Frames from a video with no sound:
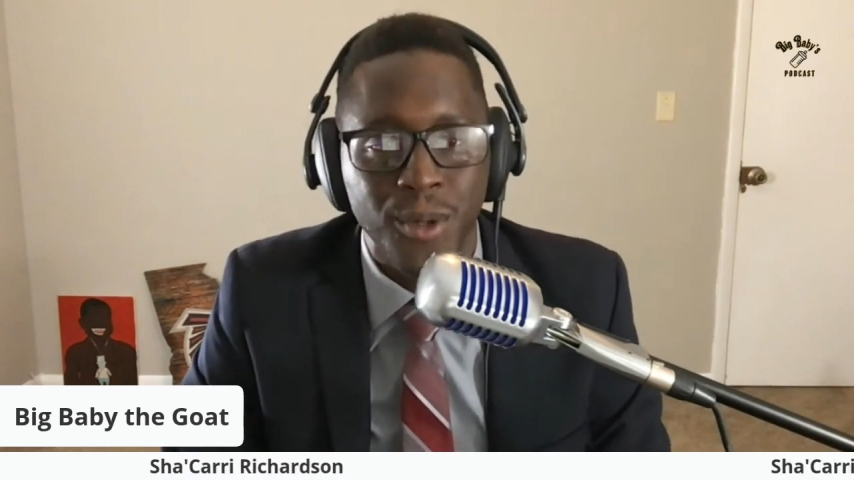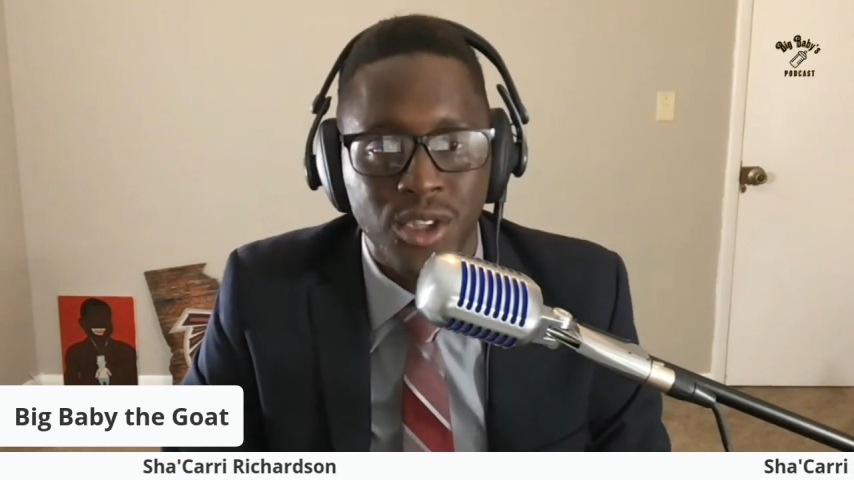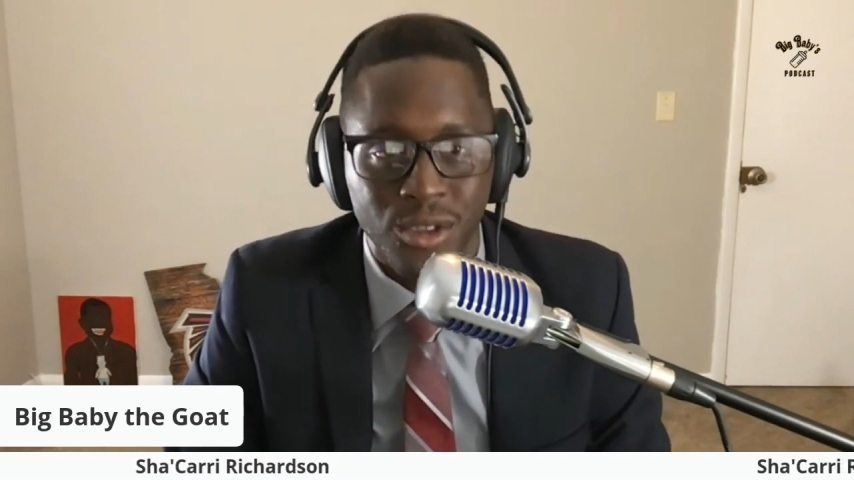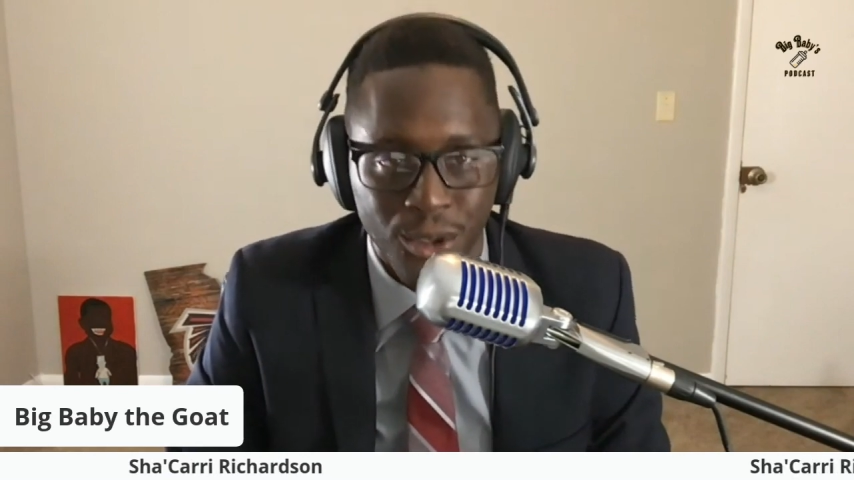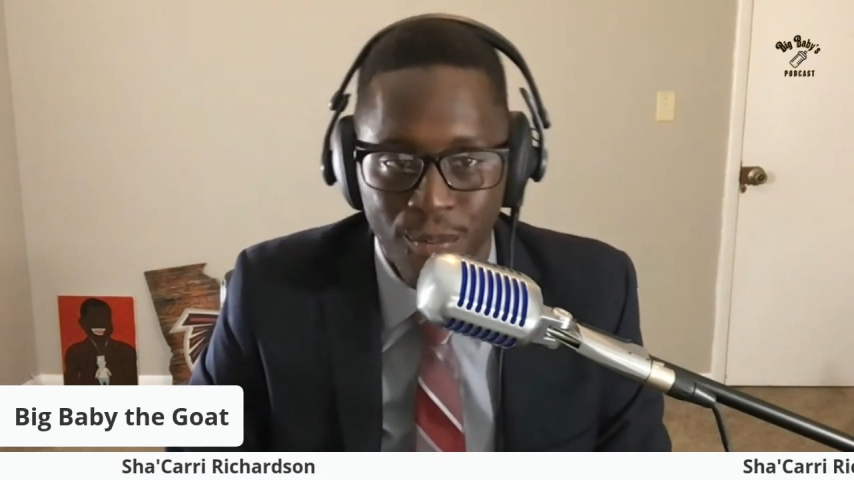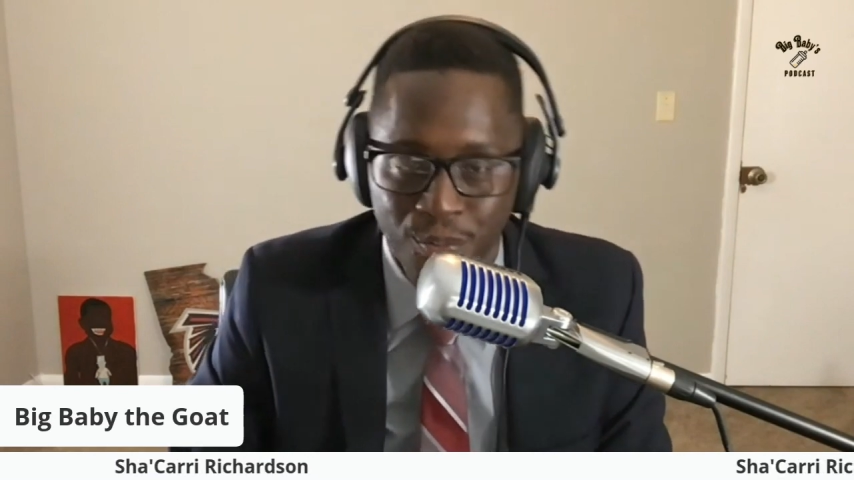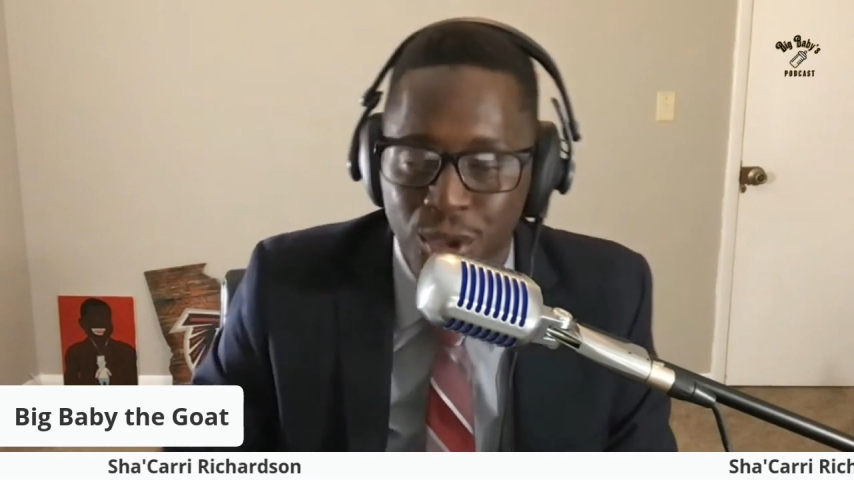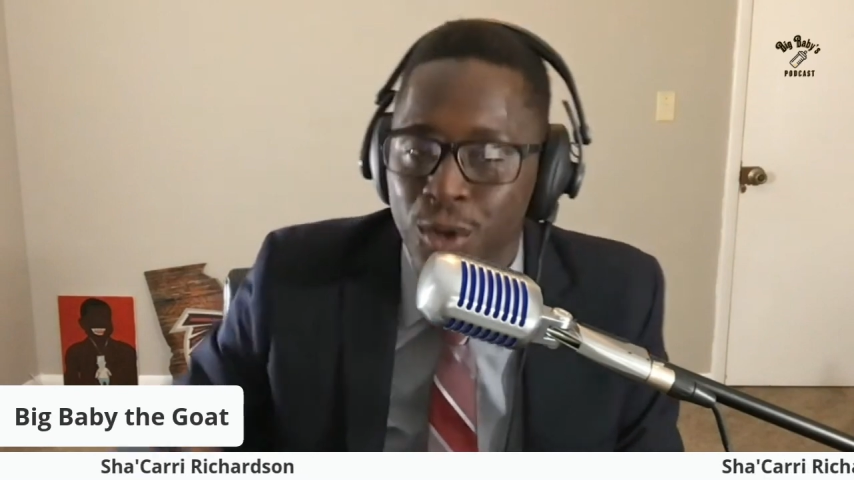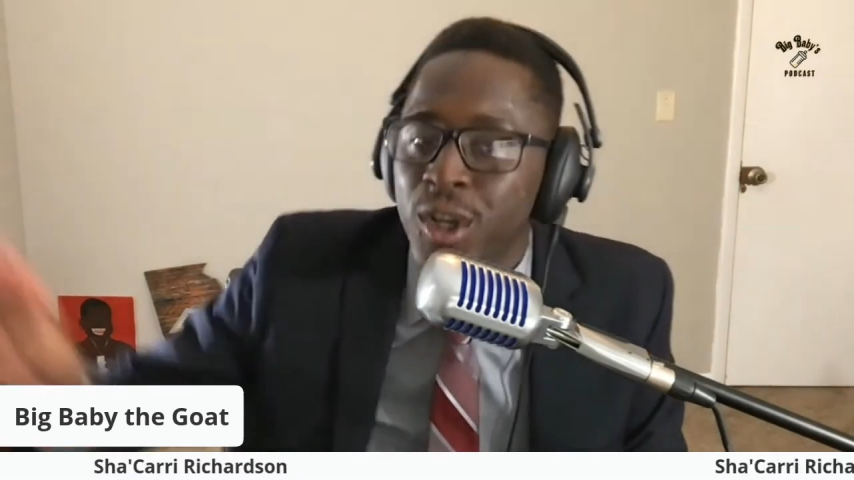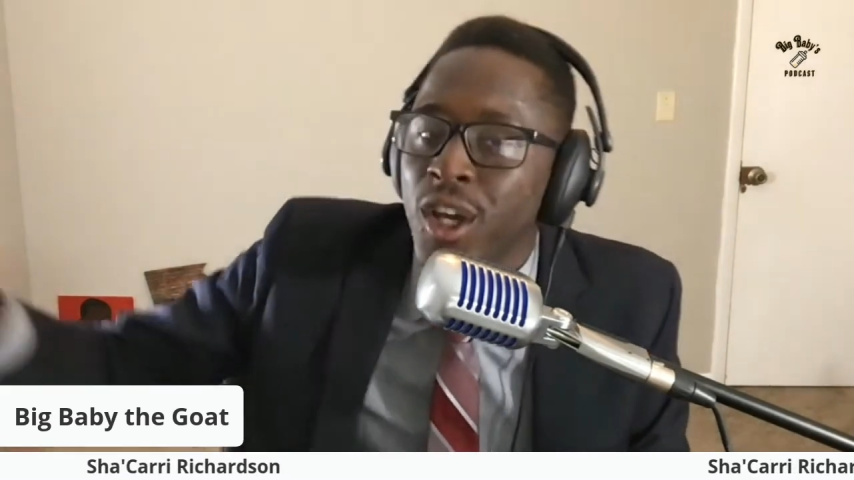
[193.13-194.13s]
But
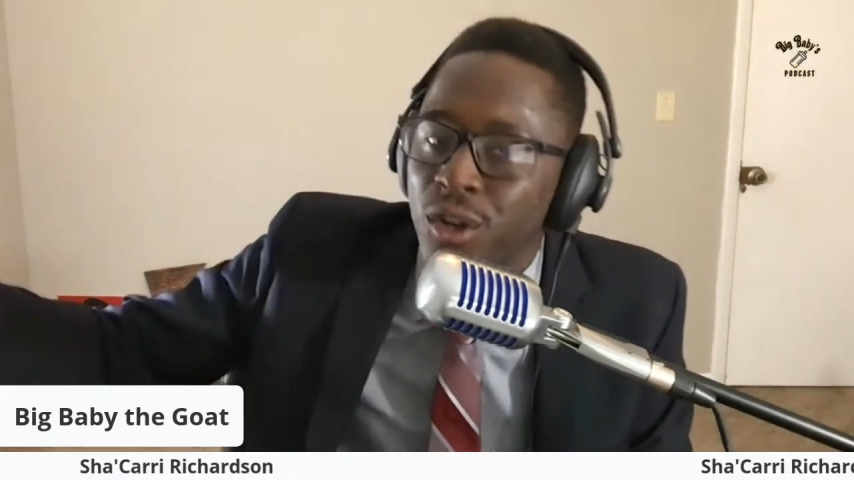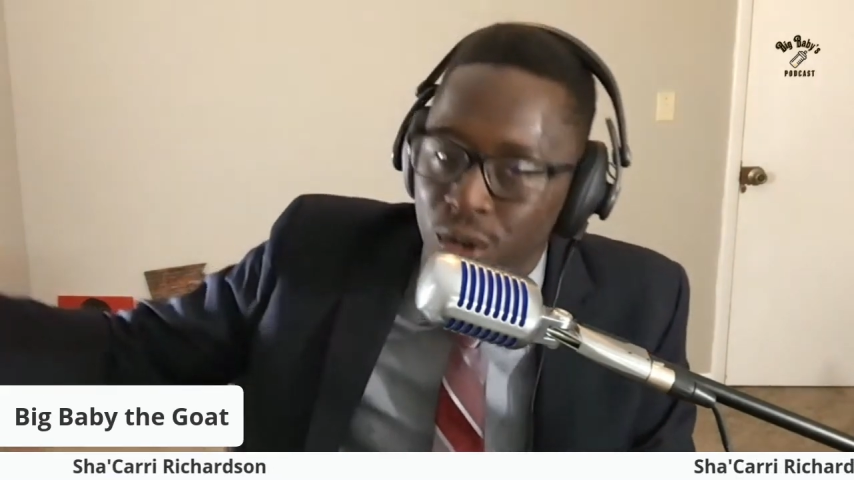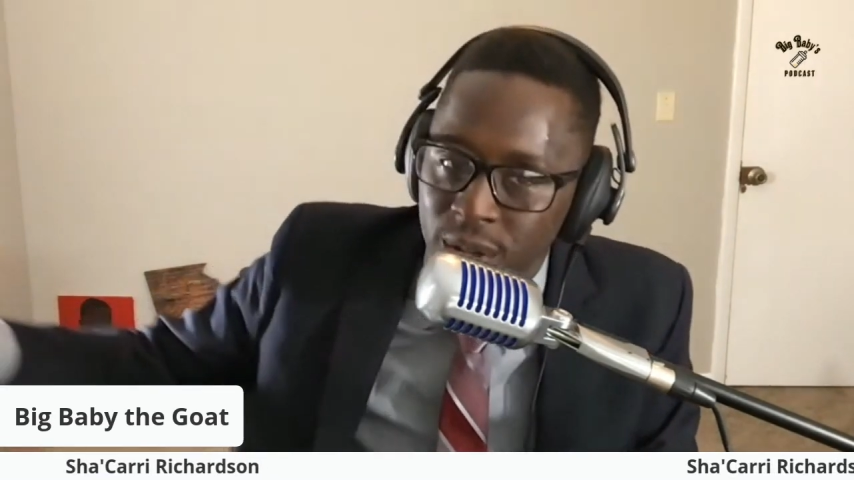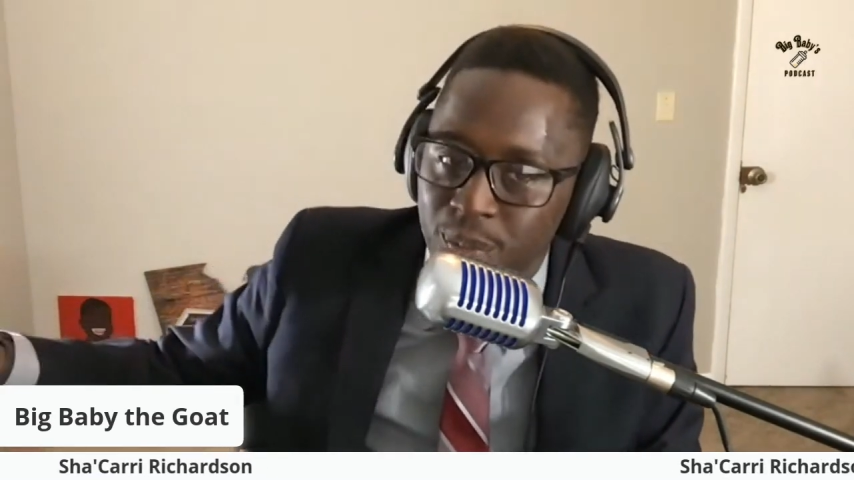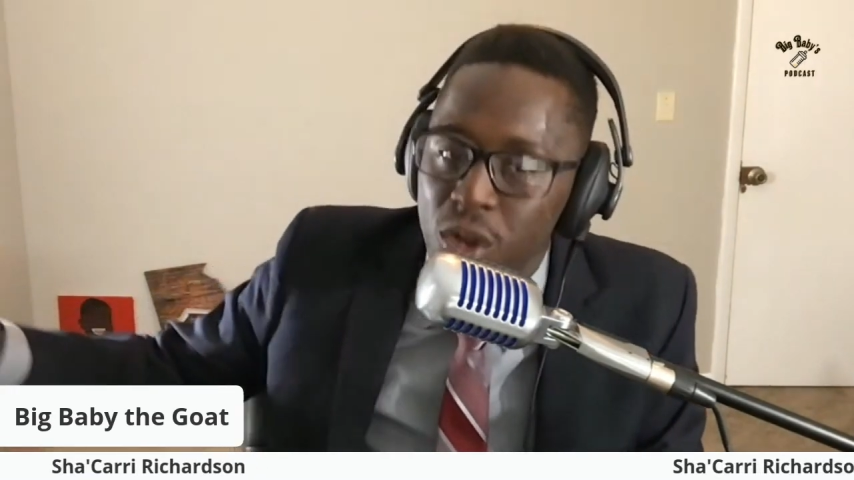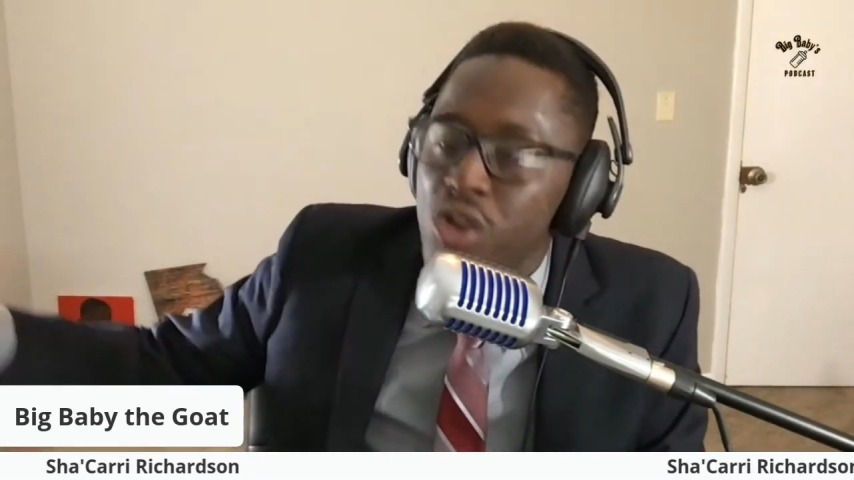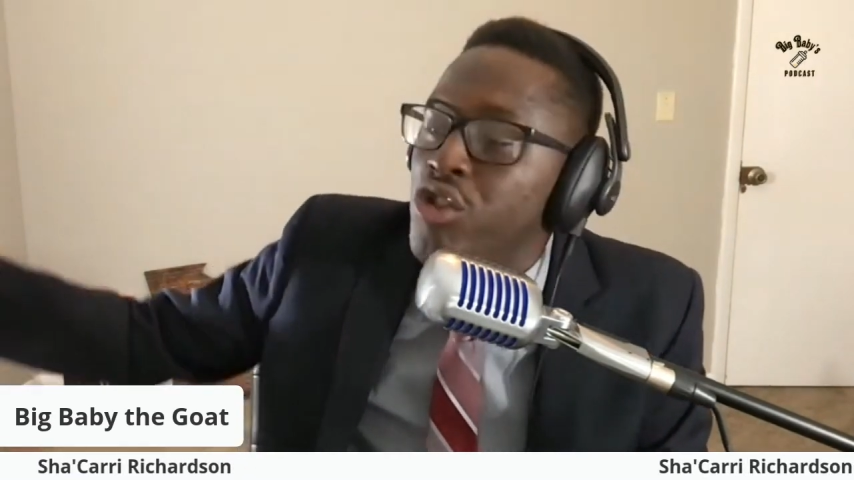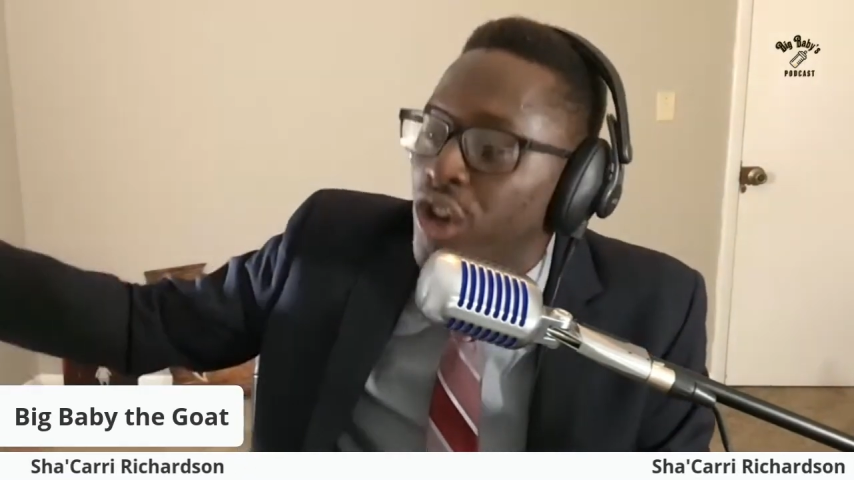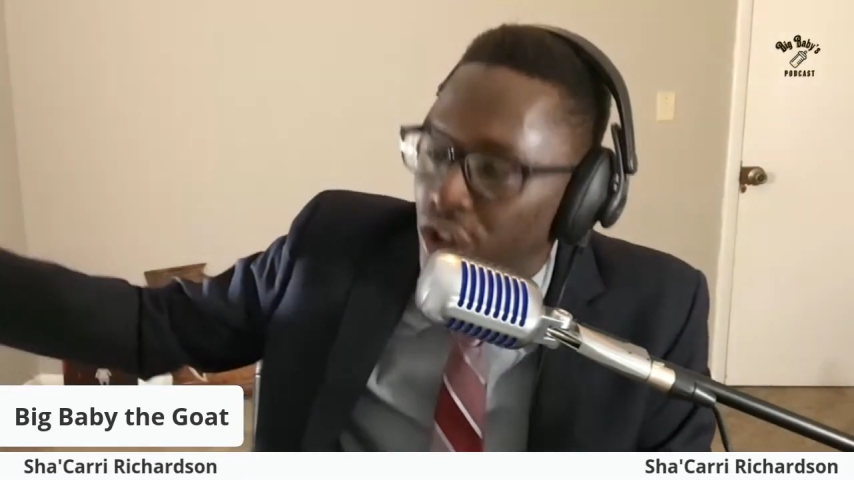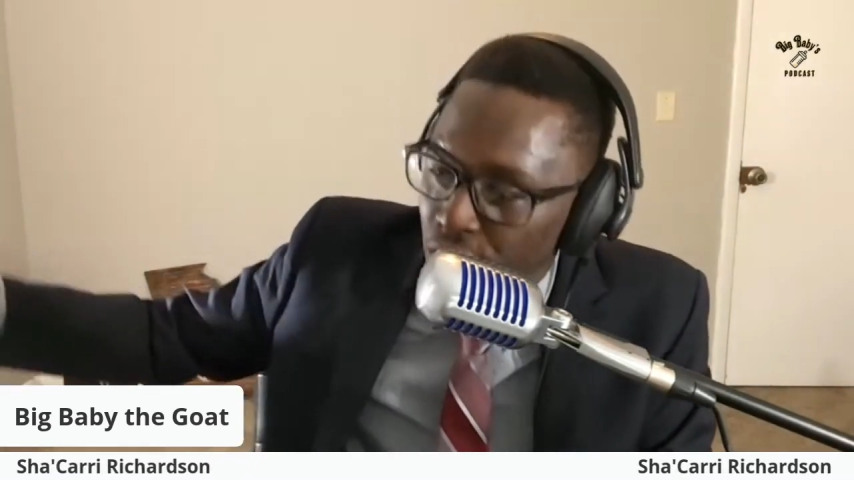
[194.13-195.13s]
you're ignorant. Shut